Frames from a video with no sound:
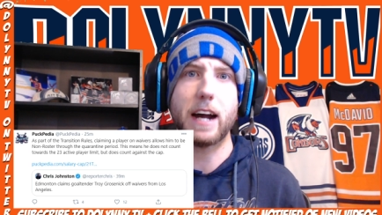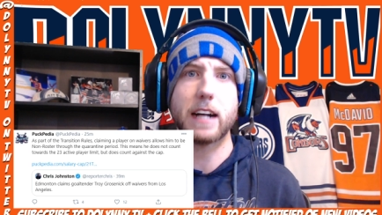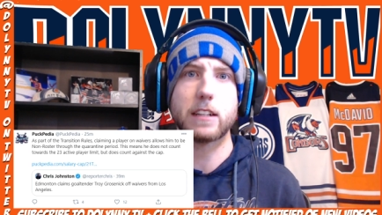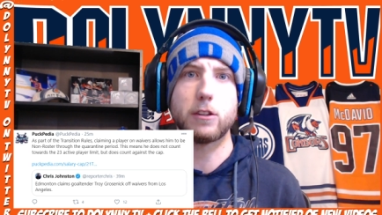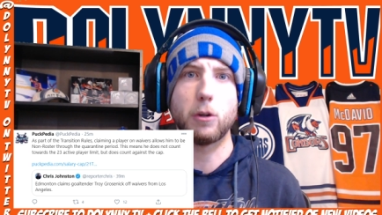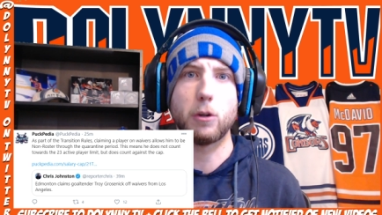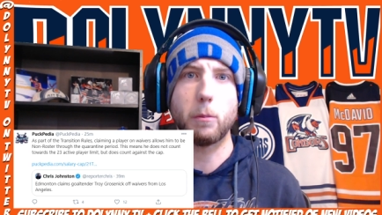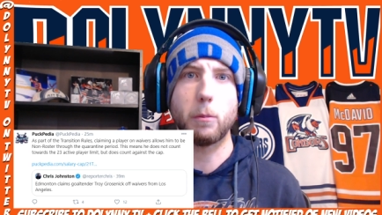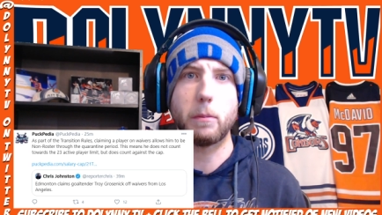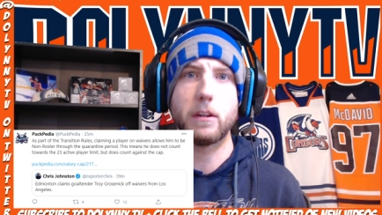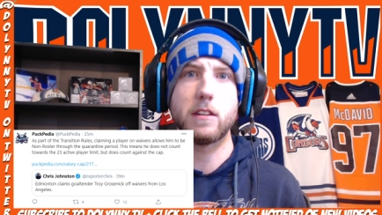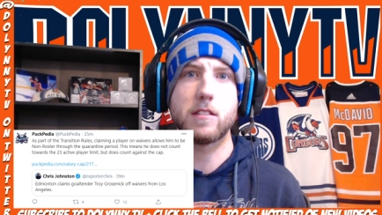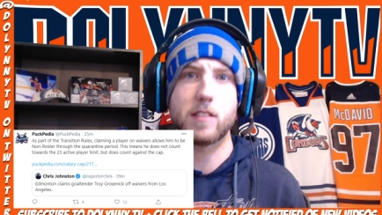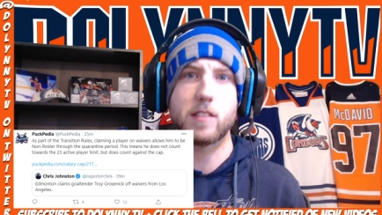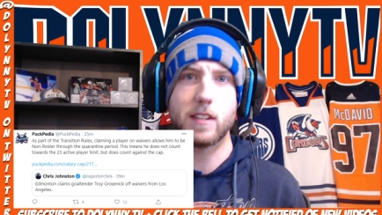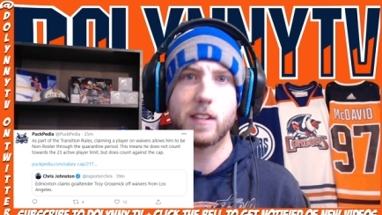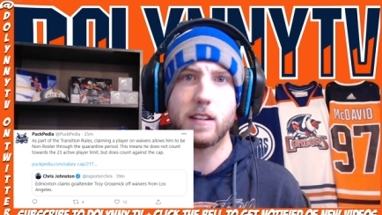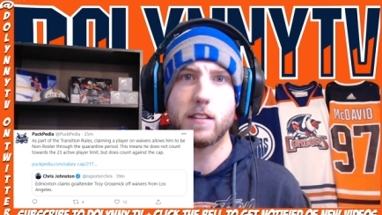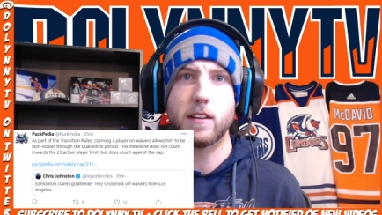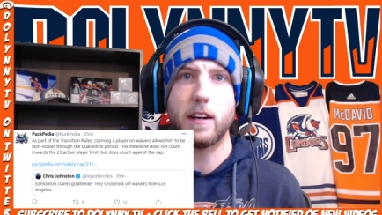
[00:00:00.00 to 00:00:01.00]
-to, open the
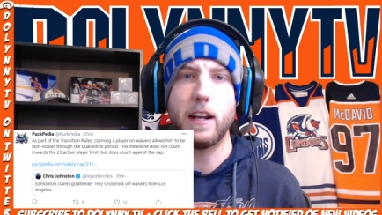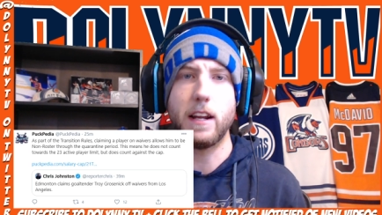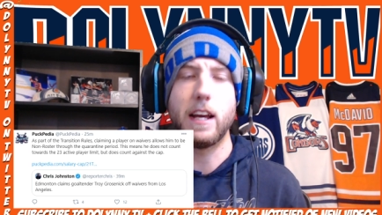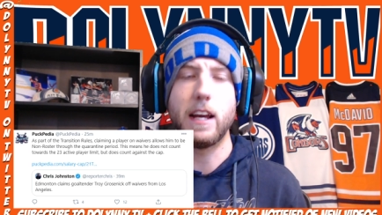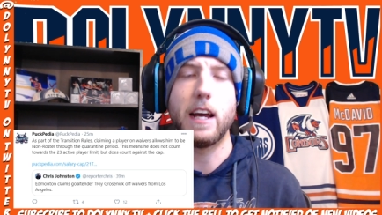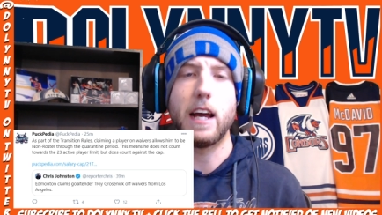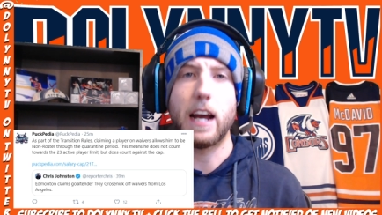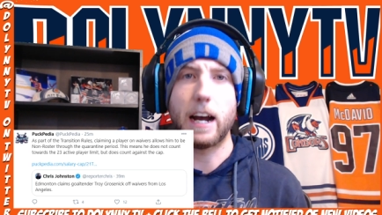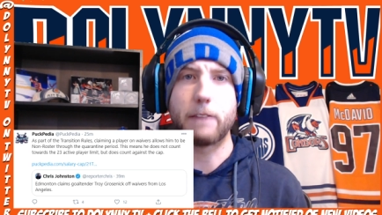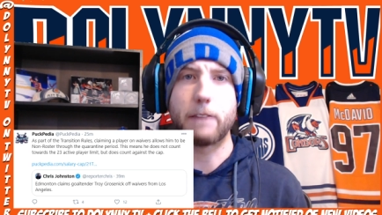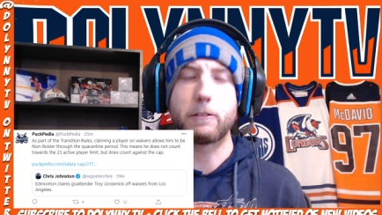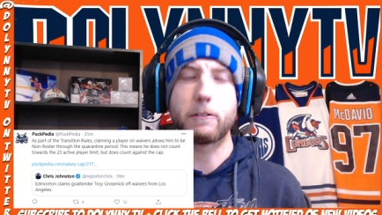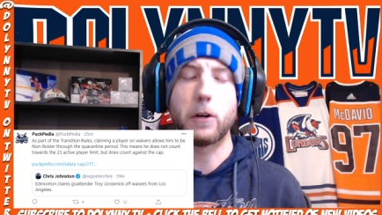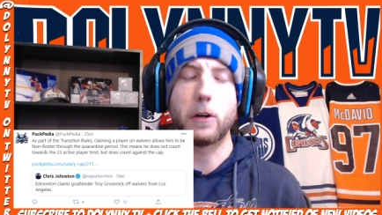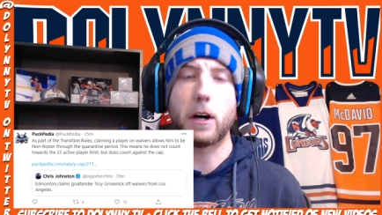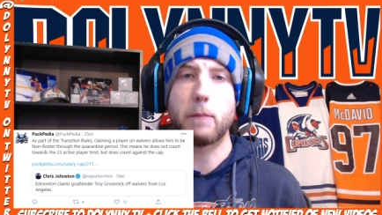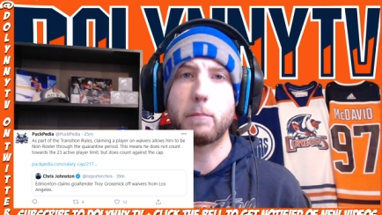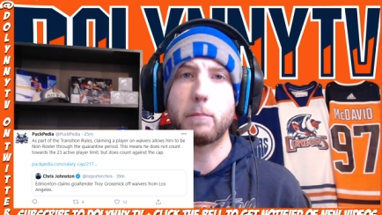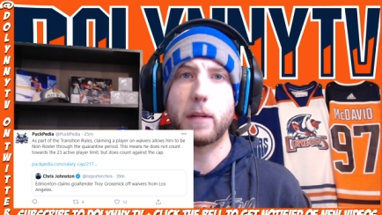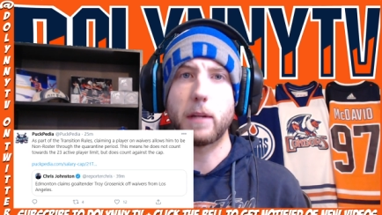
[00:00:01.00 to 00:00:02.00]
season after
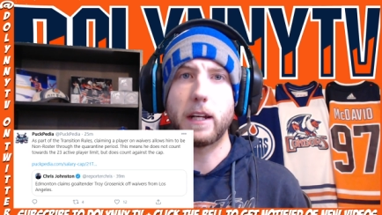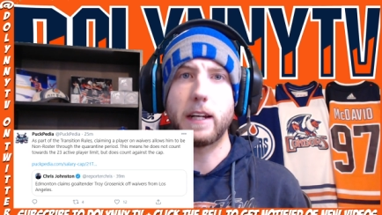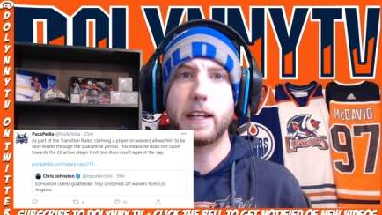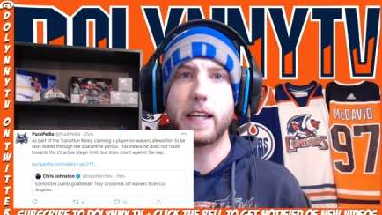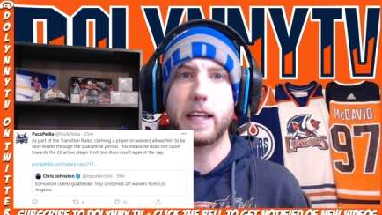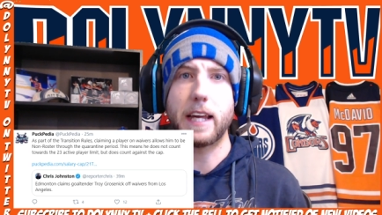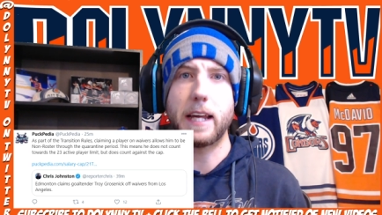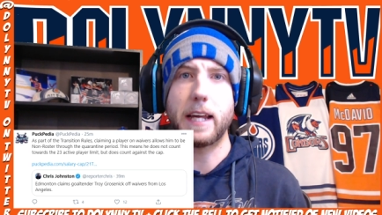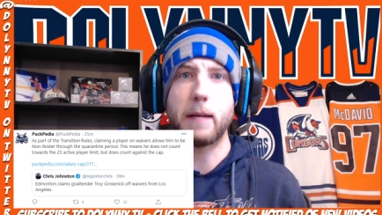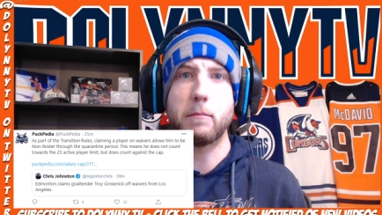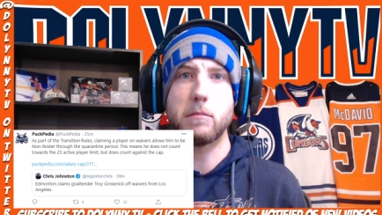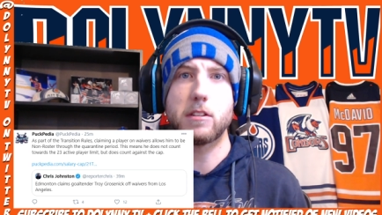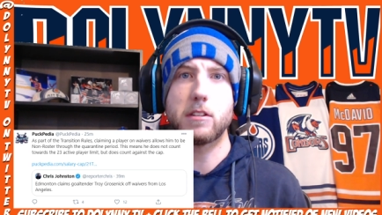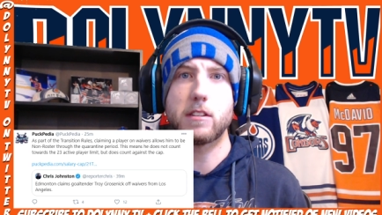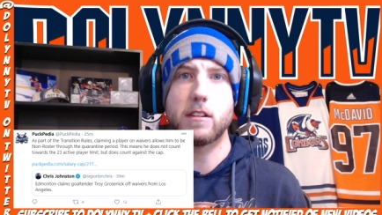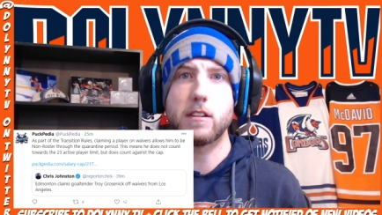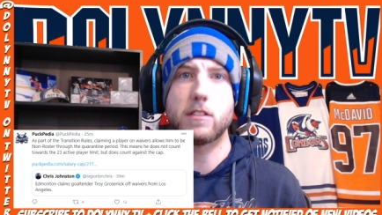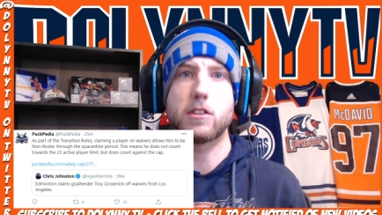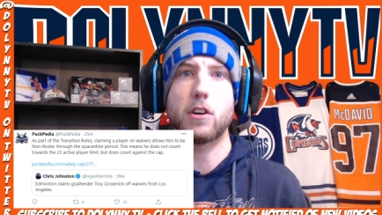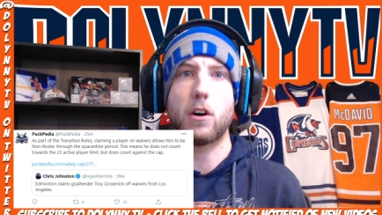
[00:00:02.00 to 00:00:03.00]
not playing games
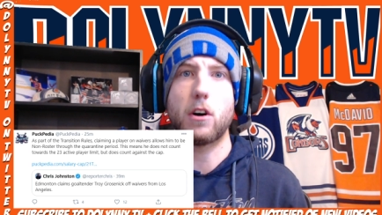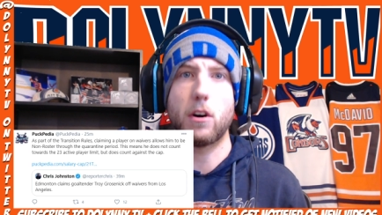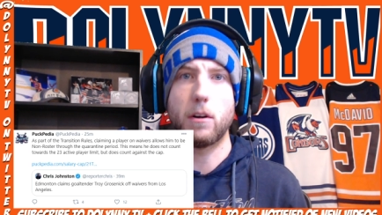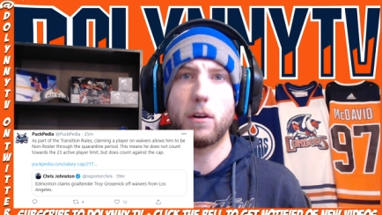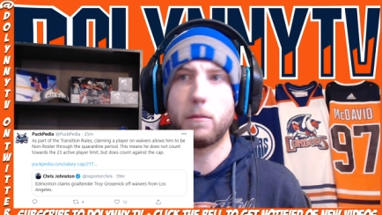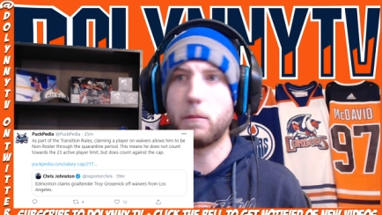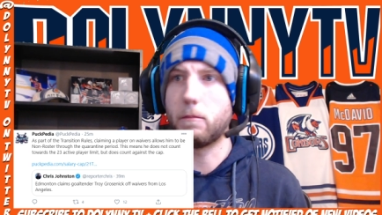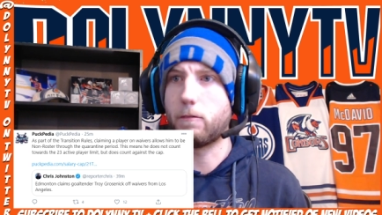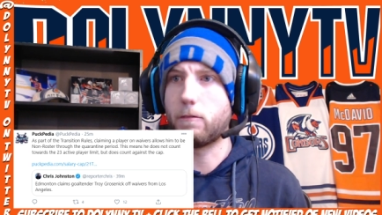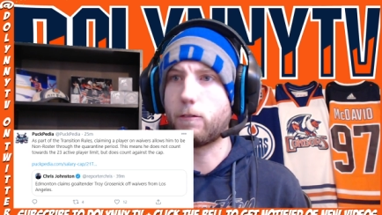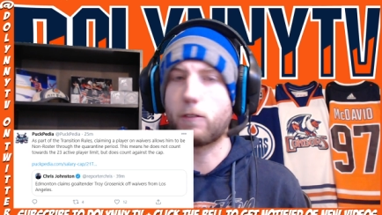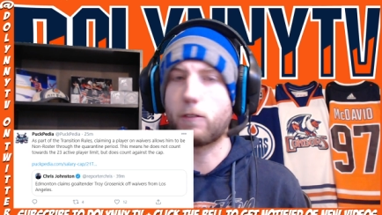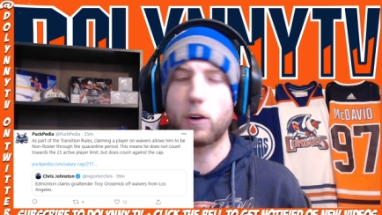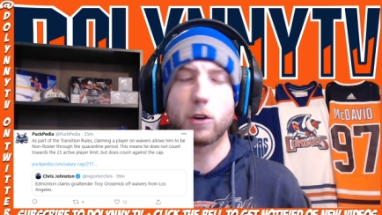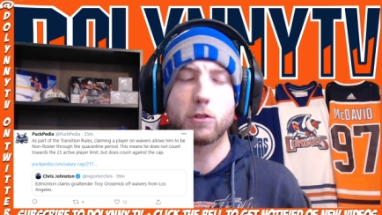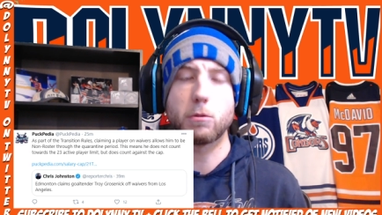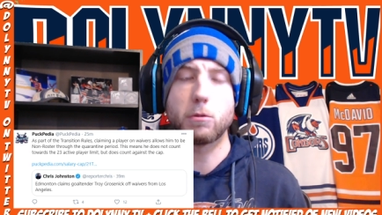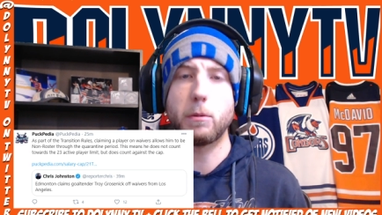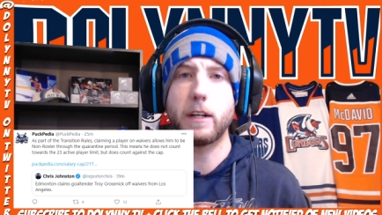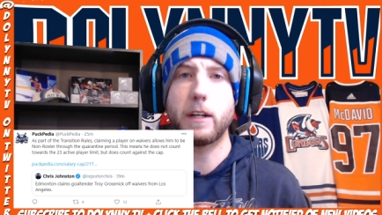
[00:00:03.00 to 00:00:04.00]
since
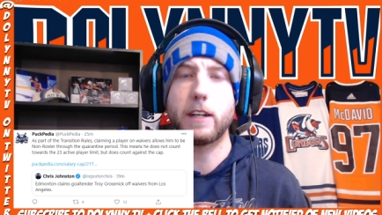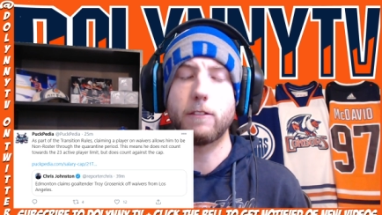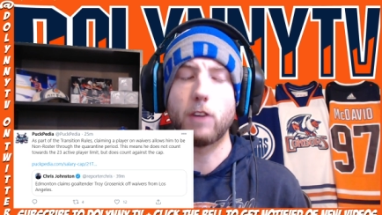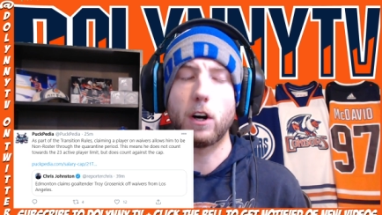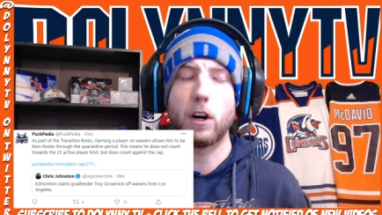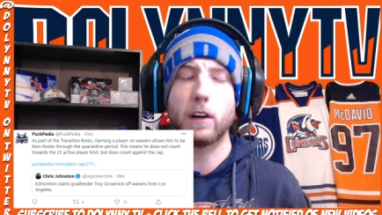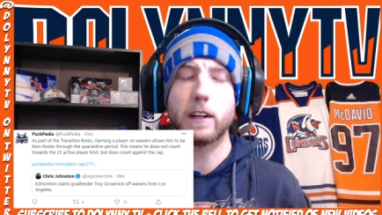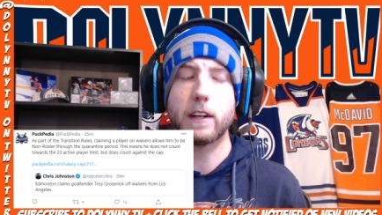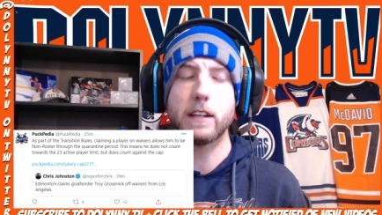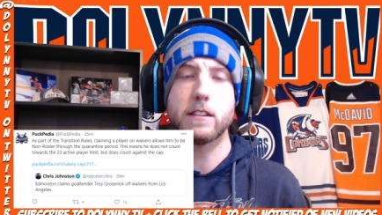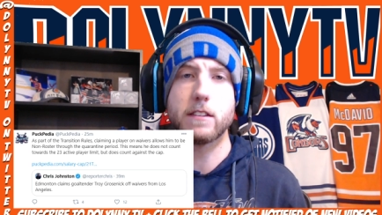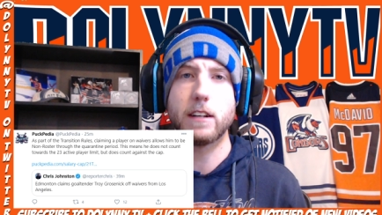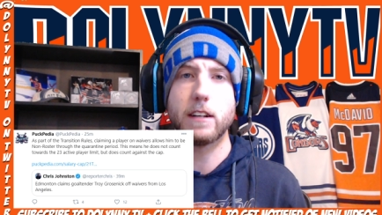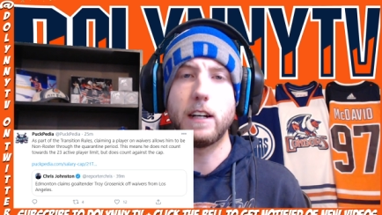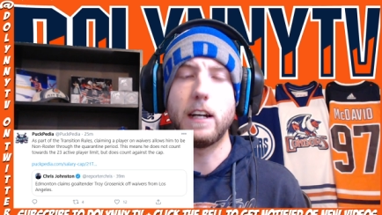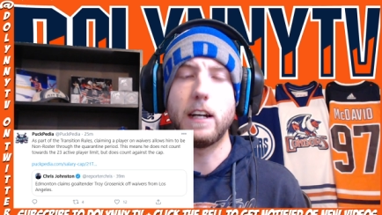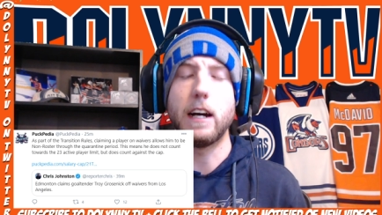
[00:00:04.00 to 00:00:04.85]
first week of August,